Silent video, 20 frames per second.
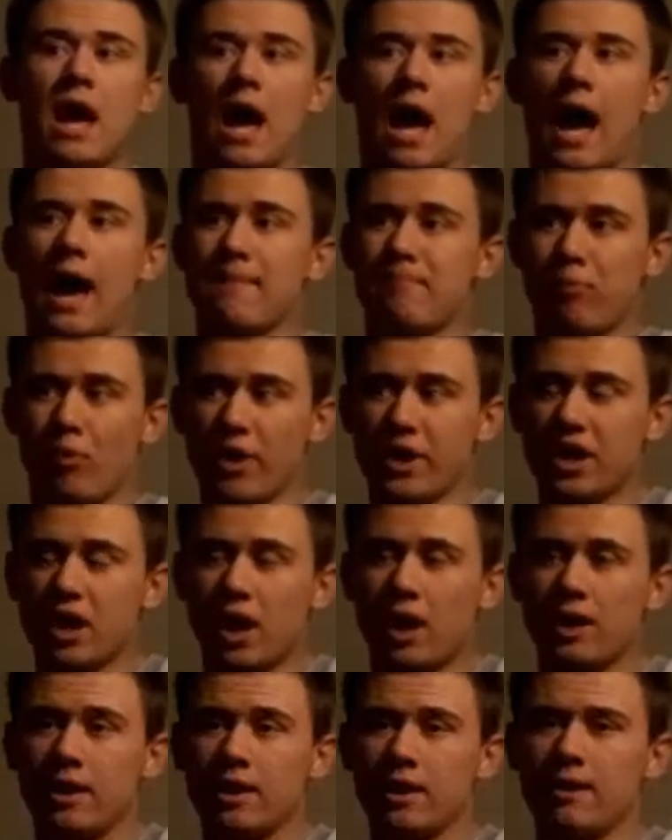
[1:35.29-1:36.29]
I
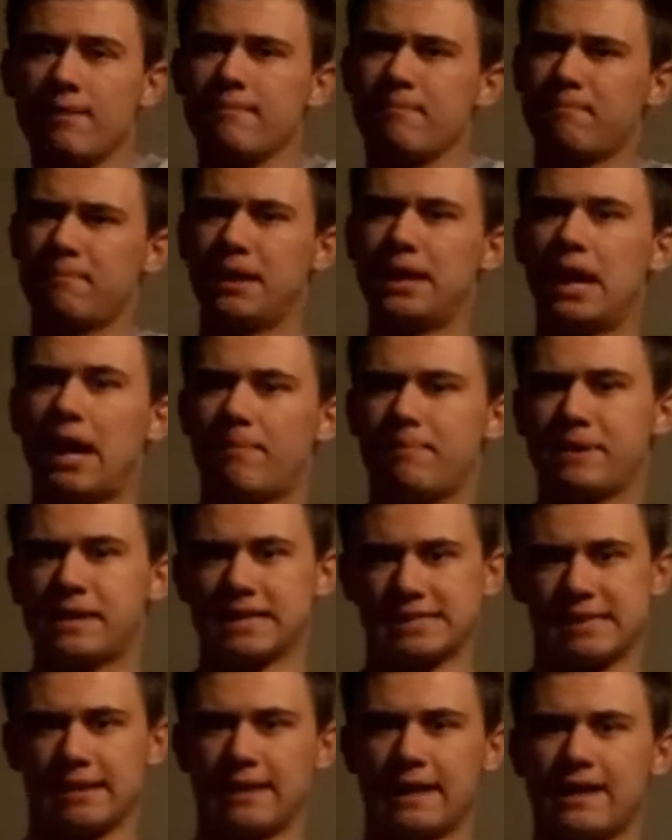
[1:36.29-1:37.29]
boycotted it, but not
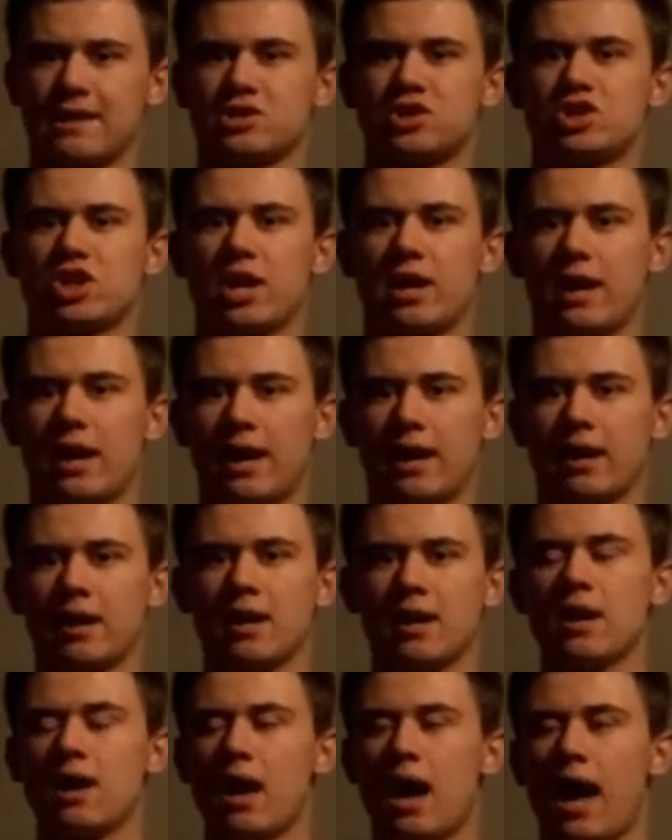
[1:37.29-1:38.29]
because of The Last Jedi.
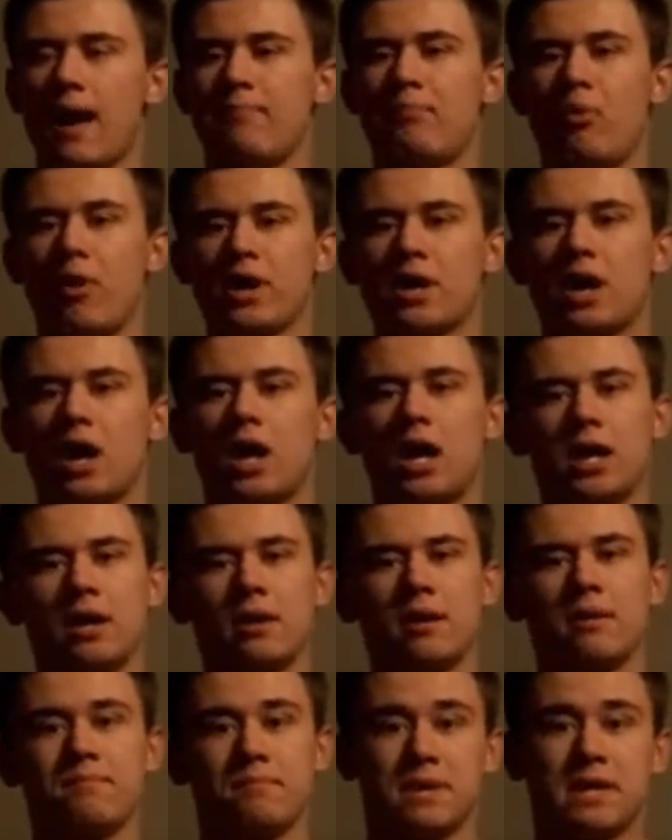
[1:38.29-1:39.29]
I boycotted
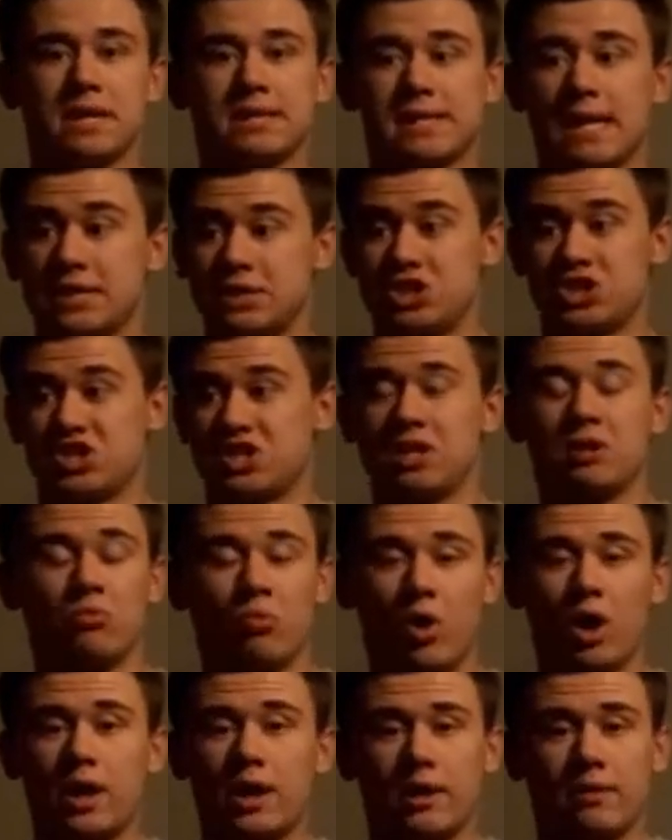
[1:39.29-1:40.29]
it because I just didn't
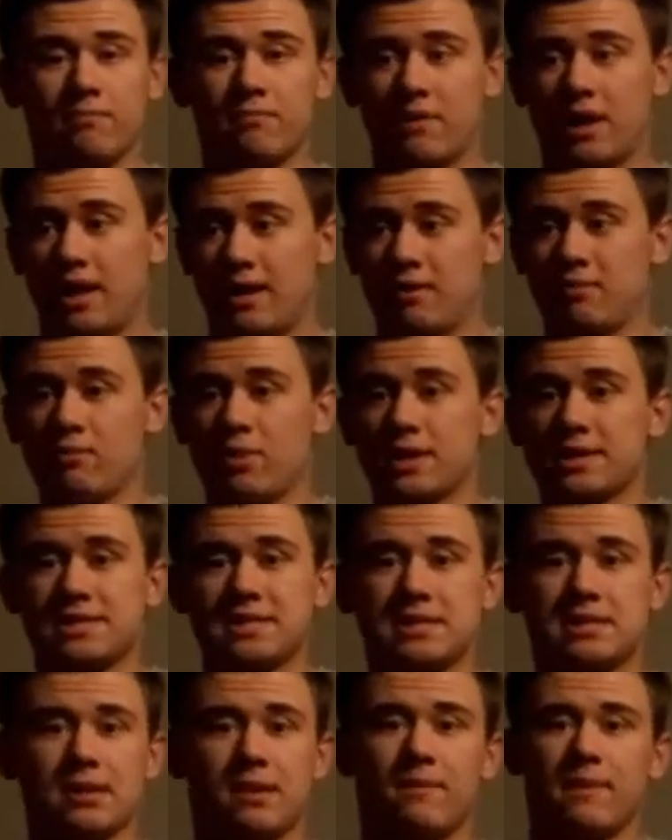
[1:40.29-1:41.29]
want it. I didn't want to see
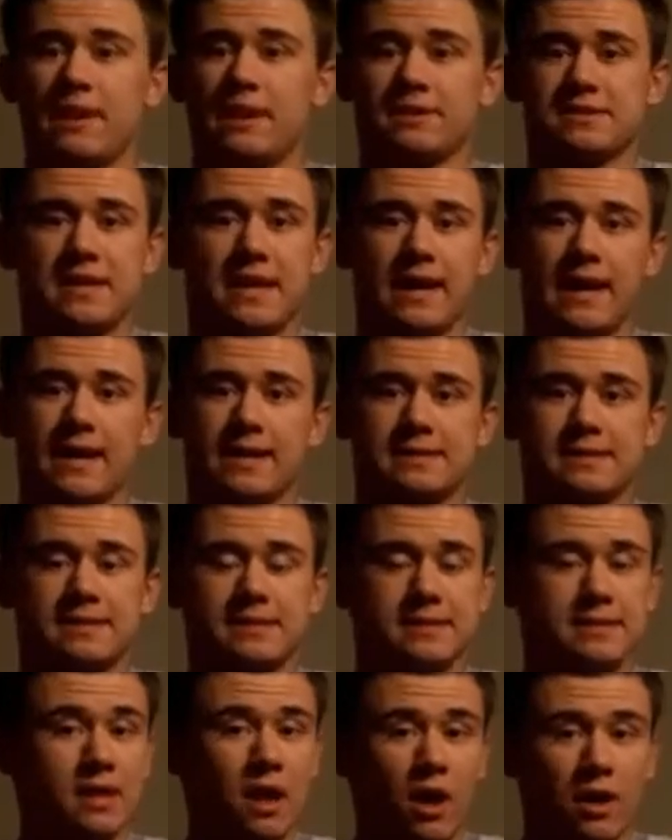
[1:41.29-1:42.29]
someone else cast
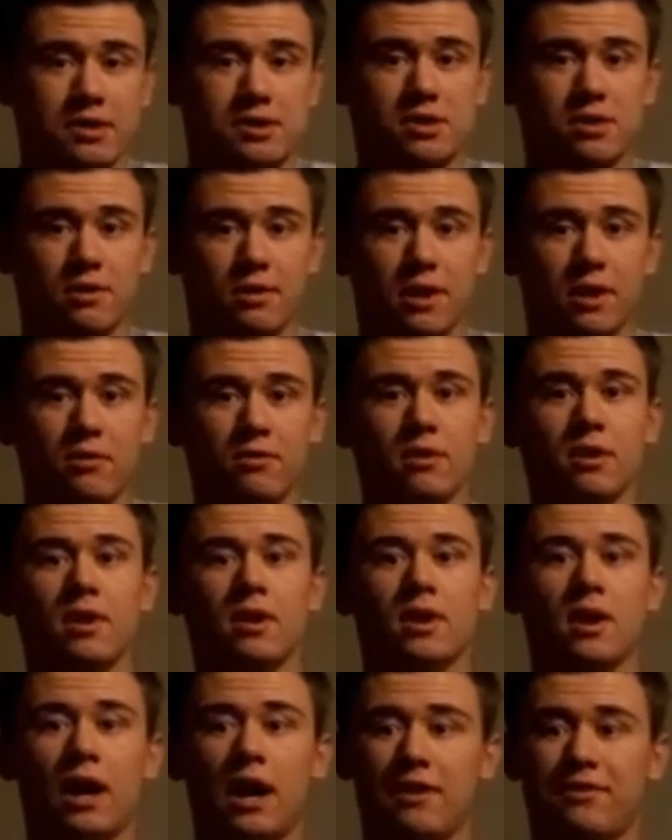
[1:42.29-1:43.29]
as Han Solo.
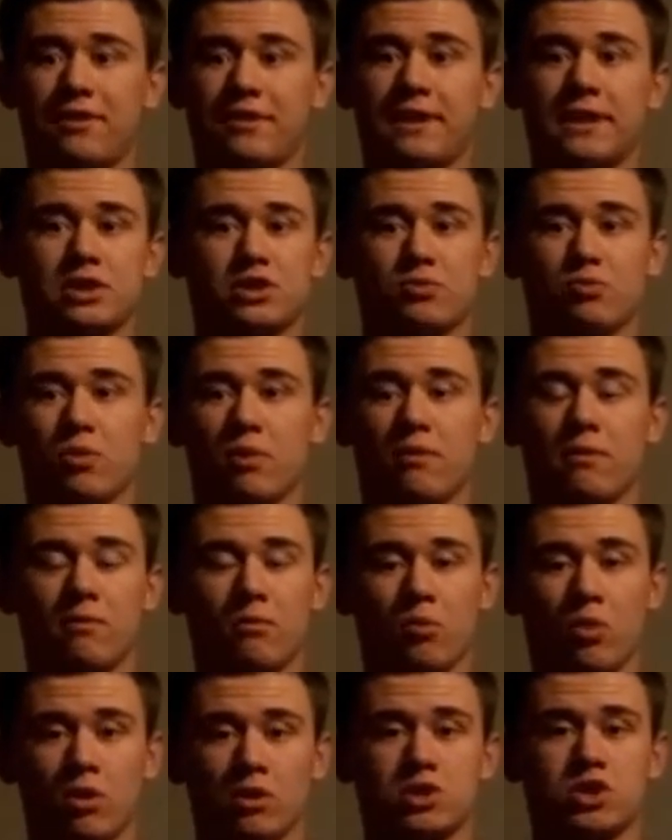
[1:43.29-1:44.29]
I thought that
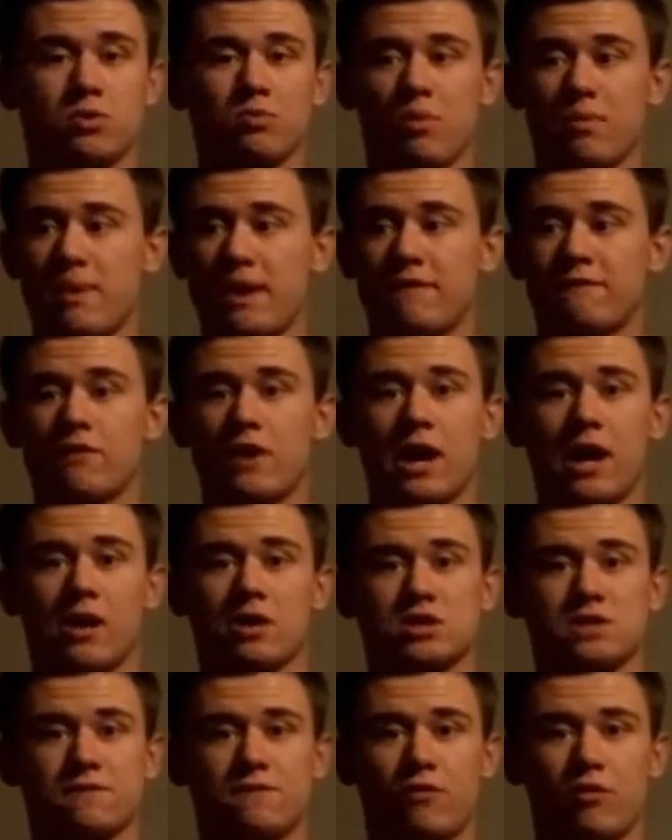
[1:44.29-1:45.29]
role should remain for
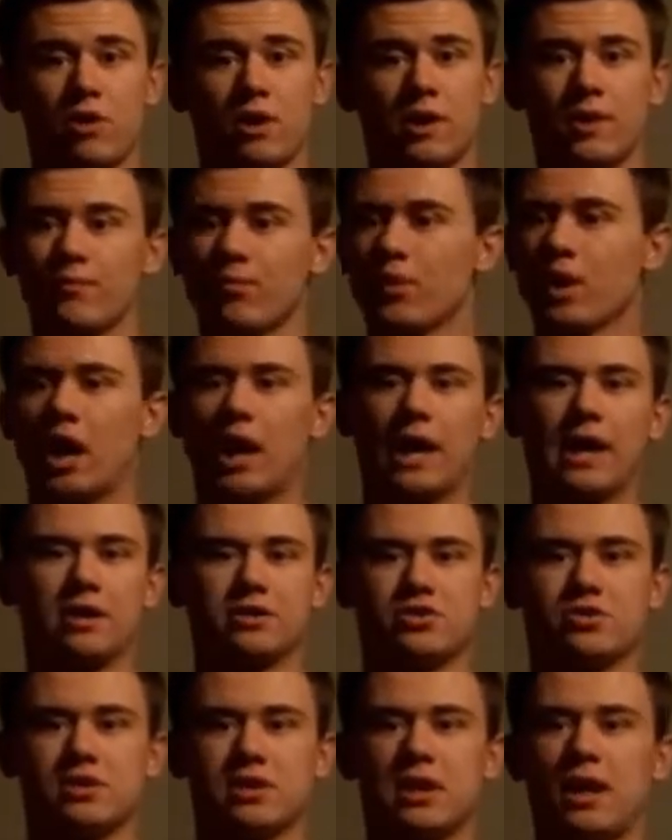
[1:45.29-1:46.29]
Harrison Ford. I
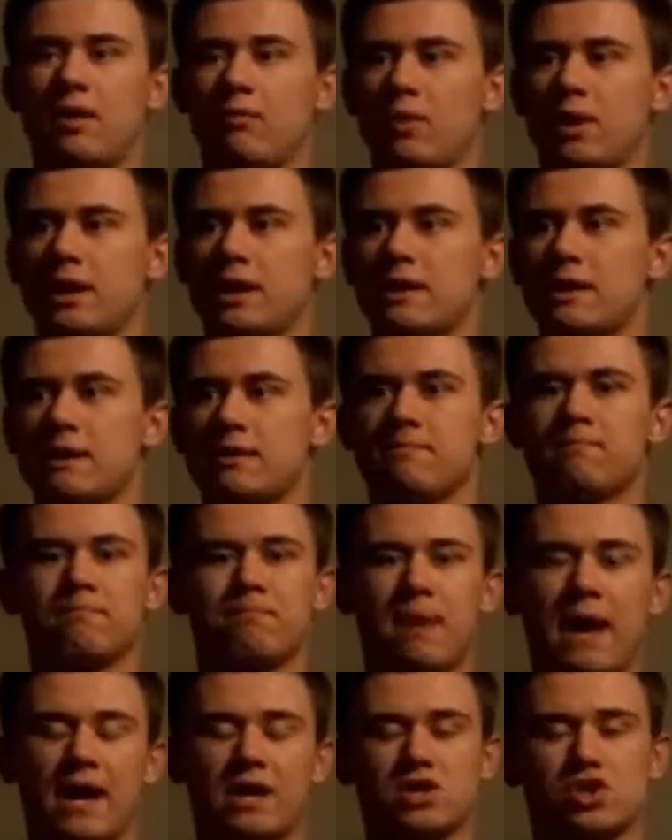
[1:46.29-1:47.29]
also did not want any
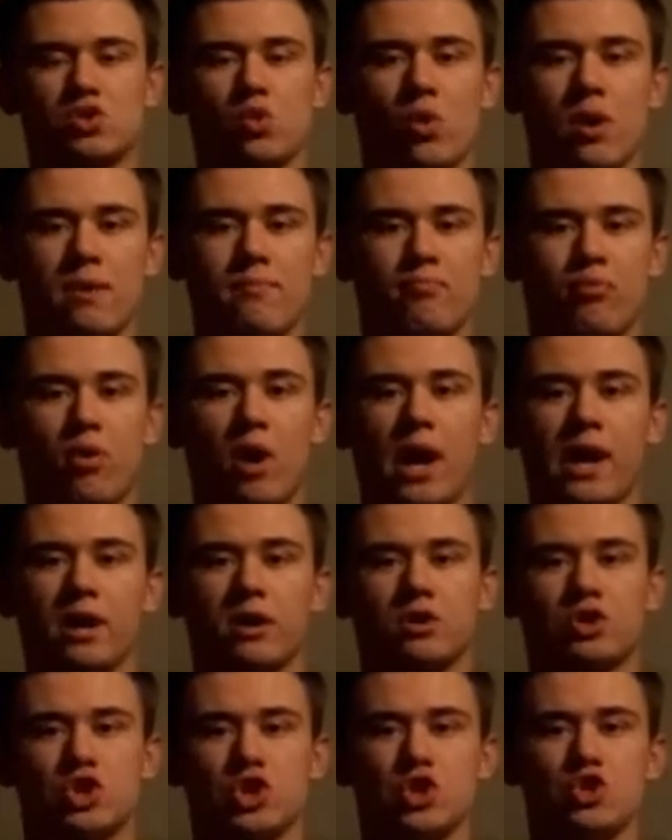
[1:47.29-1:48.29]
backstory
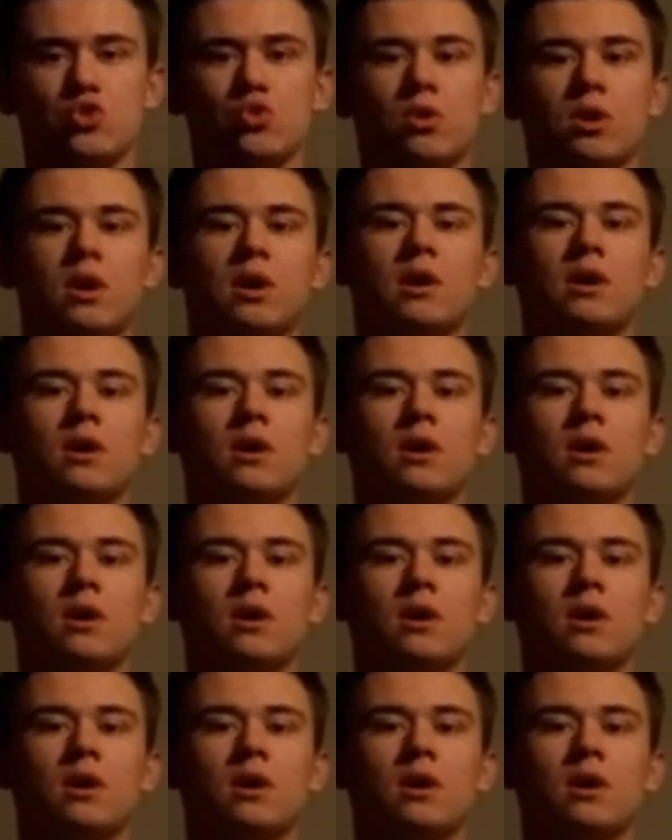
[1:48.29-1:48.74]
prior to